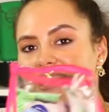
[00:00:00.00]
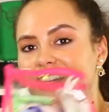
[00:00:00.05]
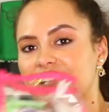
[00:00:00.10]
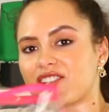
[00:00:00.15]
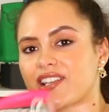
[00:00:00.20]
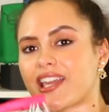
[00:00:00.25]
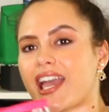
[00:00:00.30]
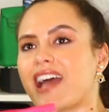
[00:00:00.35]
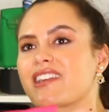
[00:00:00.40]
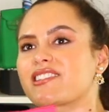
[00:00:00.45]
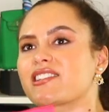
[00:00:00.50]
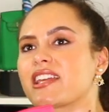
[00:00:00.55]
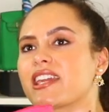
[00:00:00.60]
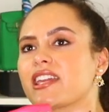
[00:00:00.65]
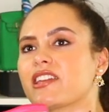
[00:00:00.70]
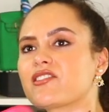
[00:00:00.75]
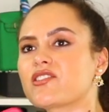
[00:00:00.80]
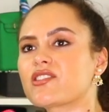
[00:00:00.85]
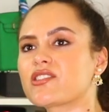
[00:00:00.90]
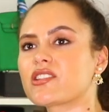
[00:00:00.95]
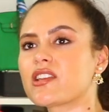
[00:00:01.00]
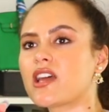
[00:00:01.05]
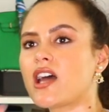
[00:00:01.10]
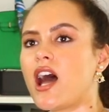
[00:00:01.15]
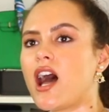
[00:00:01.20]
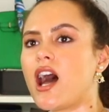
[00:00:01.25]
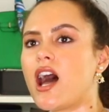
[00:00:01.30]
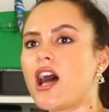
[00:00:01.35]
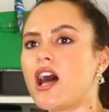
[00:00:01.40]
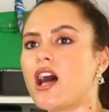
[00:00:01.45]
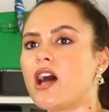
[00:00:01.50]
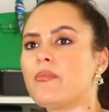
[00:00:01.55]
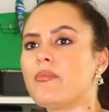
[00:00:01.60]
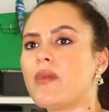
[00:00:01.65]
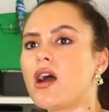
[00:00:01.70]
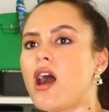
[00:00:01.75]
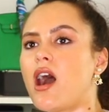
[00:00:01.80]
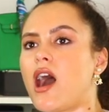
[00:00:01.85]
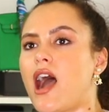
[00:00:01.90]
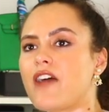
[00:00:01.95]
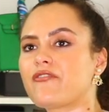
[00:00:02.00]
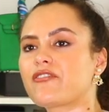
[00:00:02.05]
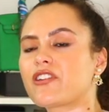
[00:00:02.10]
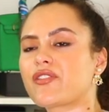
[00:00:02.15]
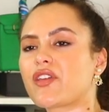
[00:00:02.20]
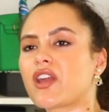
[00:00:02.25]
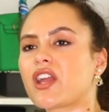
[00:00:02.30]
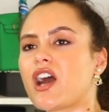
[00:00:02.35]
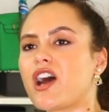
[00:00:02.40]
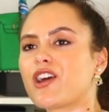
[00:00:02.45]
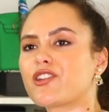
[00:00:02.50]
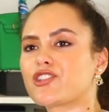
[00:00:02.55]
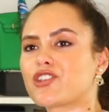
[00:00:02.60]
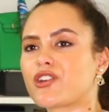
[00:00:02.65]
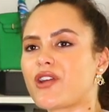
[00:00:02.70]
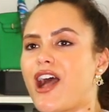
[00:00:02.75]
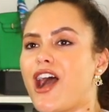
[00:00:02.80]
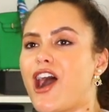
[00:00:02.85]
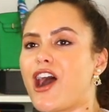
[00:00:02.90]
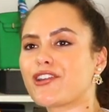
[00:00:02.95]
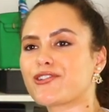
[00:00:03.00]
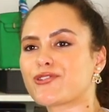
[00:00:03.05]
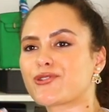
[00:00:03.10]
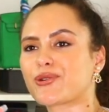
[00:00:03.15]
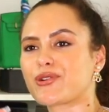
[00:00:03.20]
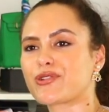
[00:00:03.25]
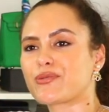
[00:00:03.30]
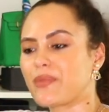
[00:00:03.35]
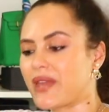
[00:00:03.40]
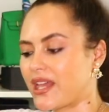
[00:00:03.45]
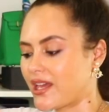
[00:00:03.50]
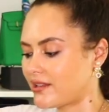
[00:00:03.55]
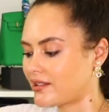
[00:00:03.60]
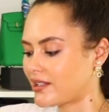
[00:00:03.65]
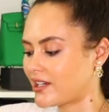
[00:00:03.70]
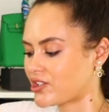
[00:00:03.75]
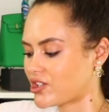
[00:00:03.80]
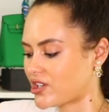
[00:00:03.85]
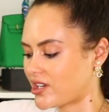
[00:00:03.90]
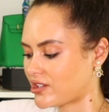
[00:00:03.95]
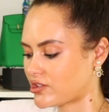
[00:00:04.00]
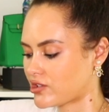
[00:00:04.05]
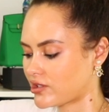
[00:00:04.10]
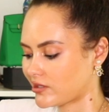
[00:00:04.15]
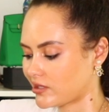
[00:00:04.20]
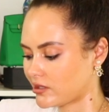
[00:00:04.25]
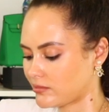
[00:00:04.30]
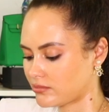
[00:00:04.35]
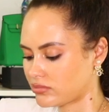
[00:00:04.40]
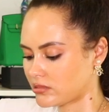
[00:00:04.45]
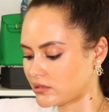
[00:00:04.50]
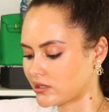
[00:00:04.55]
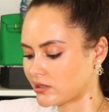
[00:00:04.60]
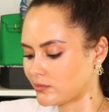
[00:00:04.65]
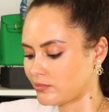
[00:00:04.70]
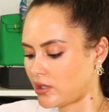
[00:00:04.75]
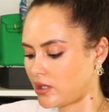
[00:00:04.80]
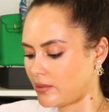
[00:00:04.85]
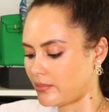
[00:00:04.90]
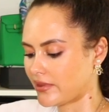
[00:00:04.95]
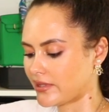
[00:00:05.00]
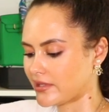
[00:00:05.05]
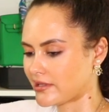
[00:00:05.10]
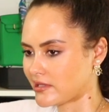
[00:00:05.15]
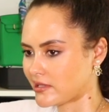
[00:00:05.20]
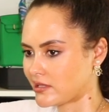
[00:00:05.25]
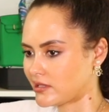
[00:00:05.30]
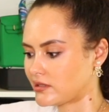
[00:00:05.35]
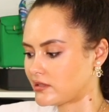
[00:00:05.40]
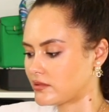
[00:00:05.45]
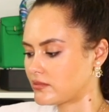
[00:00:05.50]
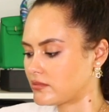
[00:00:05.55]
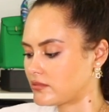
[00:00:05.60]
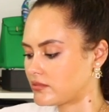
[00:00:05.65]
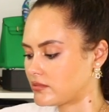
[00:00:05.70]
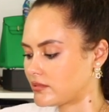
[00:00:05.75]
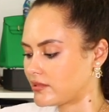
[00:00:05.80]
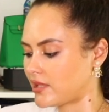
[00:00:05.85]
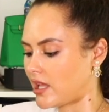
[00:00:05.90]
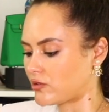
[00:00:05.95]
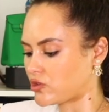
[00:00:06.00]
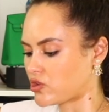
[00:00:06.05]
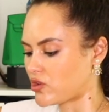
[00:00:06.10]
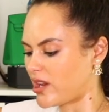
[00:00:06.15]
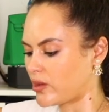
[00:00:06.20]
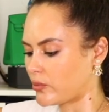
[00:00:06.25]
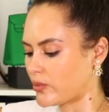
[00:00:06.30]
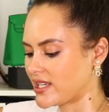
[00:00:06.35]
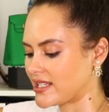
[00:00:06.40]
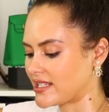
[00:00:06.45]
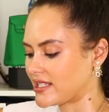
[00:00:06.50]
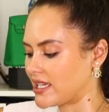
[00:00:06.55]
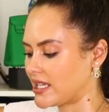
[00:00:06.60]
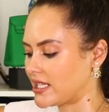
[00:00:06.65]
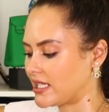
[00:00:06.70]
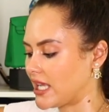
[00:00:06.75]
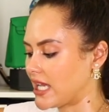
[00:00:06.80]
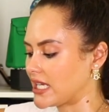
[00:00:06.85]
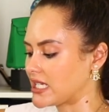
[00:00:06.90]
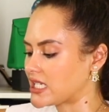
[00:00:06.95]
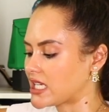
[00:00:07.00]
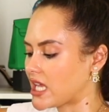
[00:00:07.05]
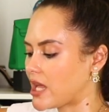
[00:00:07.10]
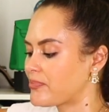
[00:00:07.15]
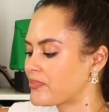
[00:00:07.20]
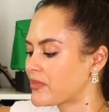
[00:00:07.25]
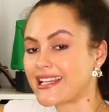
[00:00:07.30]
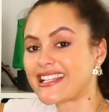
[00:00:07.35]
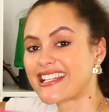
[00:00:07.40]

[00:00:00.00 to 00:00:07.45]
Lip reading: is Cassie's. Everything under 100ml. I should actually probably pop this in. I'll try and weasel it in later.